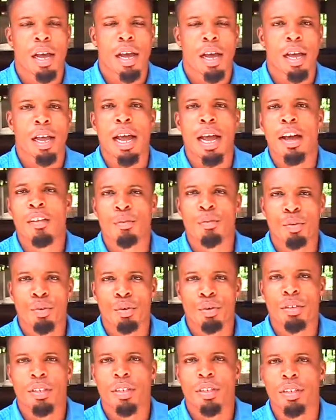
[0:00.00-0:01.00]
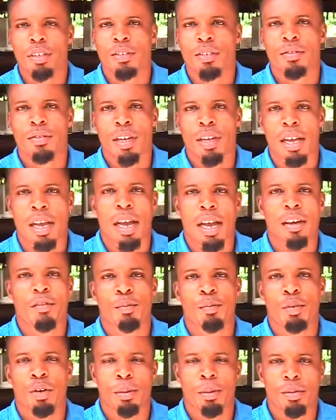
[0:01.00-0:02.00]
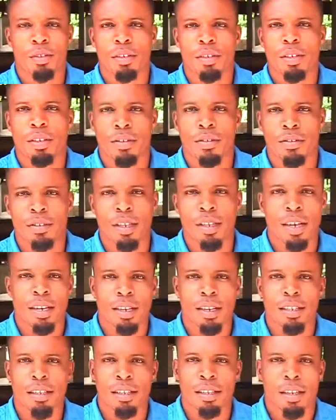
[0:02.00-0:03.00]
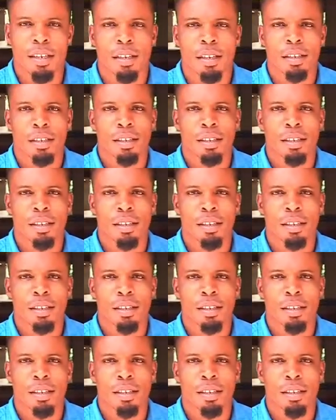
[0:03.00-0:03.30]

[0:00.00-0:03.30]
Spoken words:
I have buildings, I have properties here and there.